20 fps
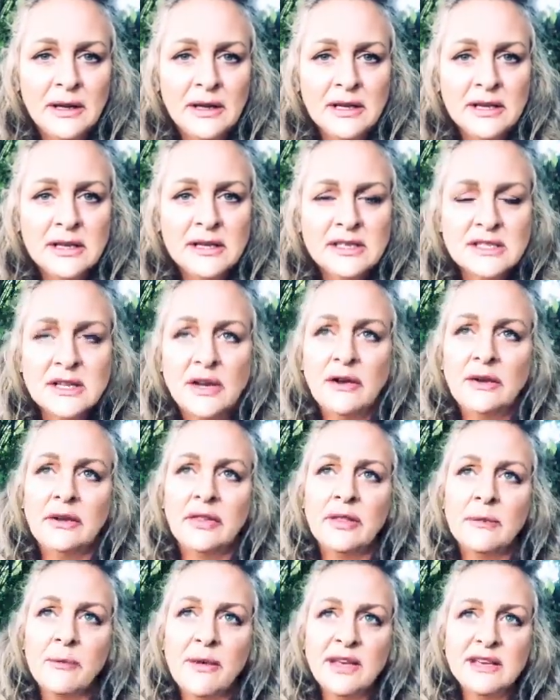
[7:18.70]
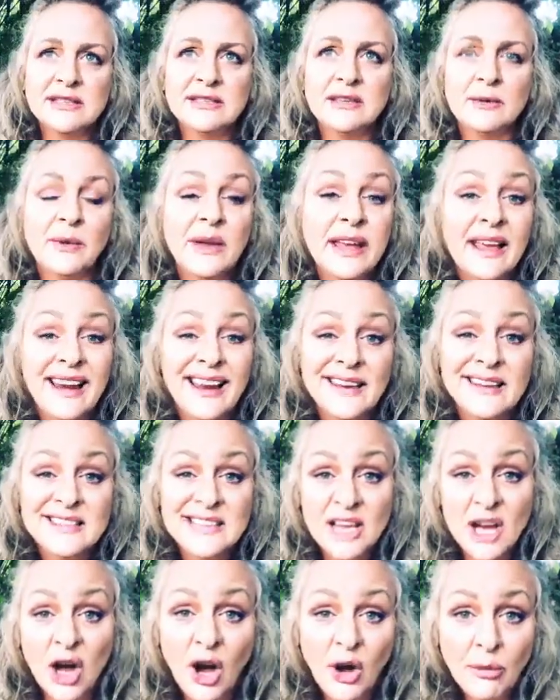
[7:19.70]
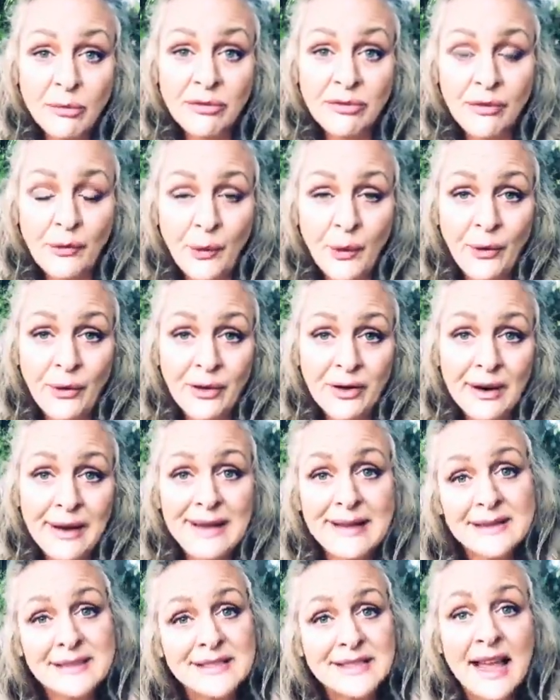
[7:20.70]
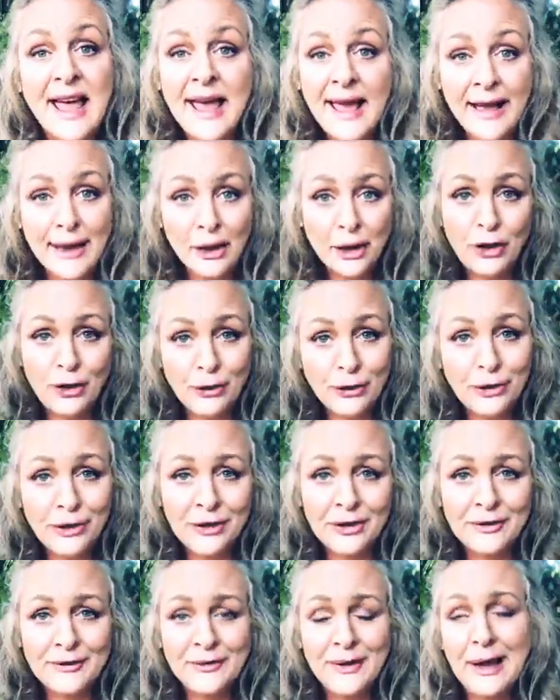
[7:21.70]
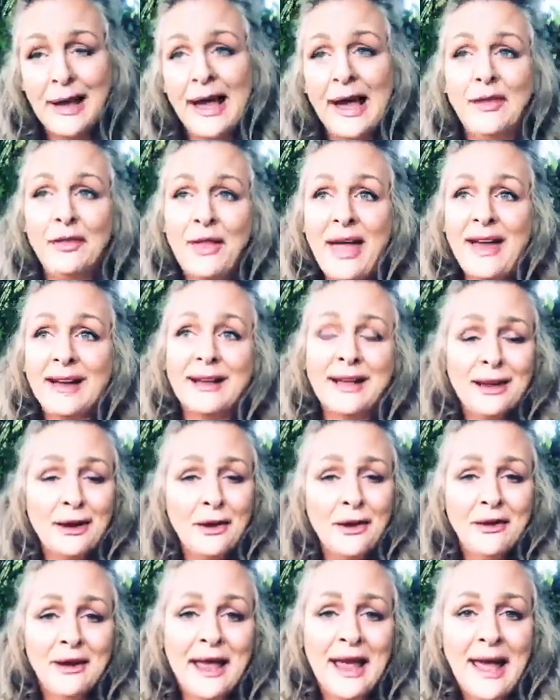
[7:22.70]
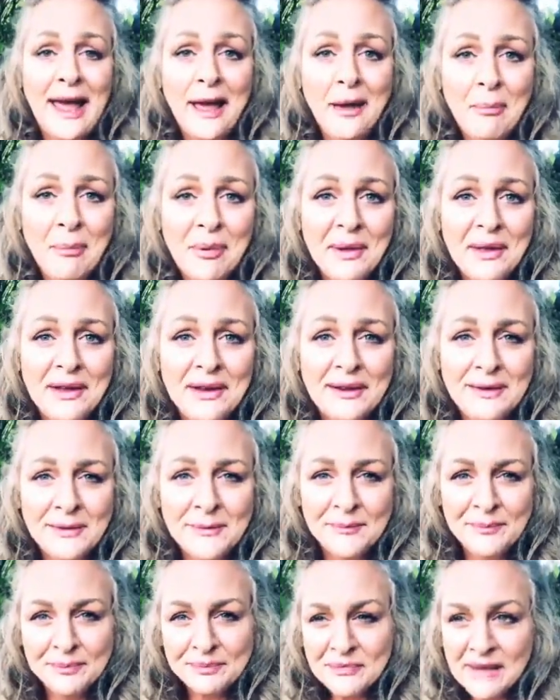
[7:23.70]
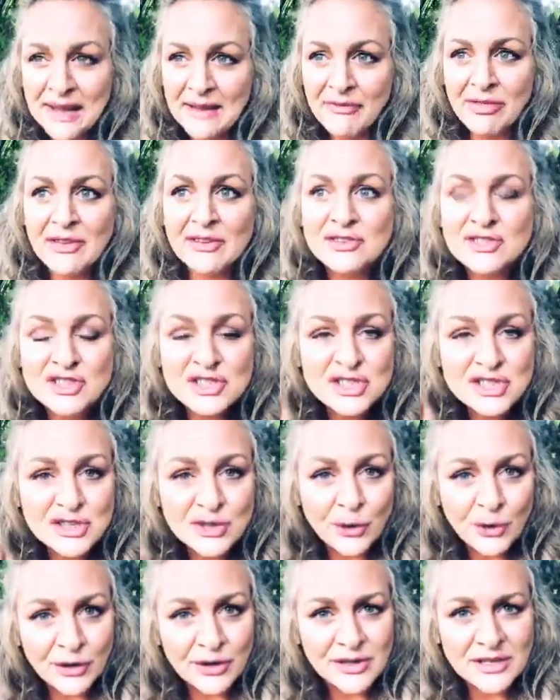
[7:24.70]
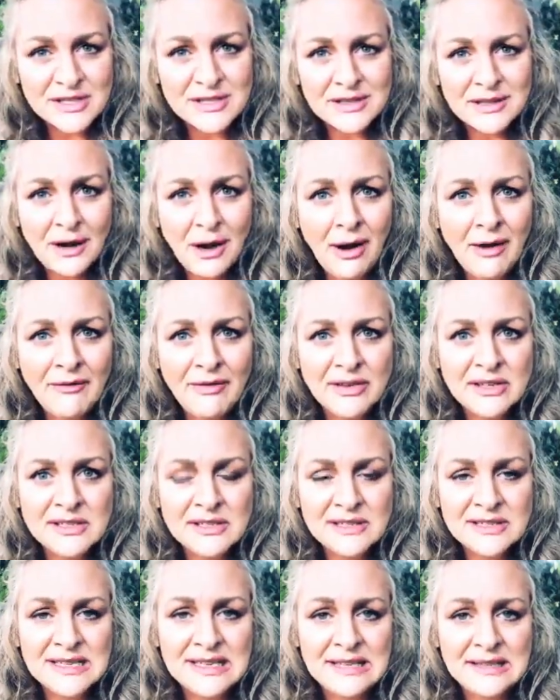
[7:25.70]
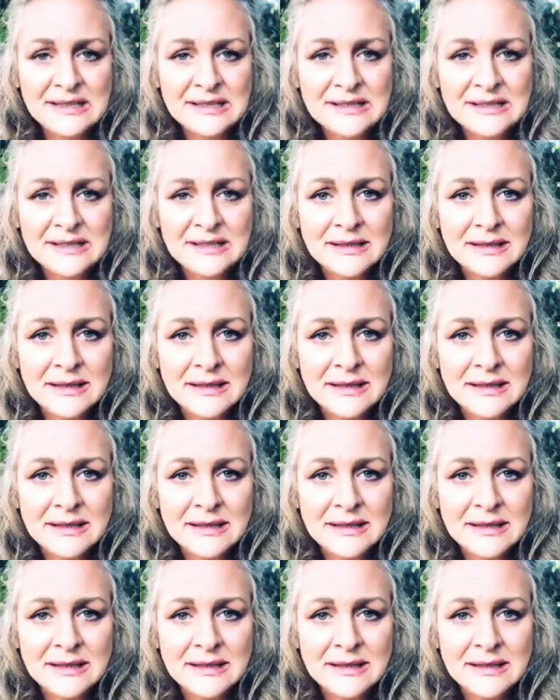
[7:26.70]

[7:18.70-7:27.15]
So the best that we can actually hope for is a cure, and that can only happen if the source of the disease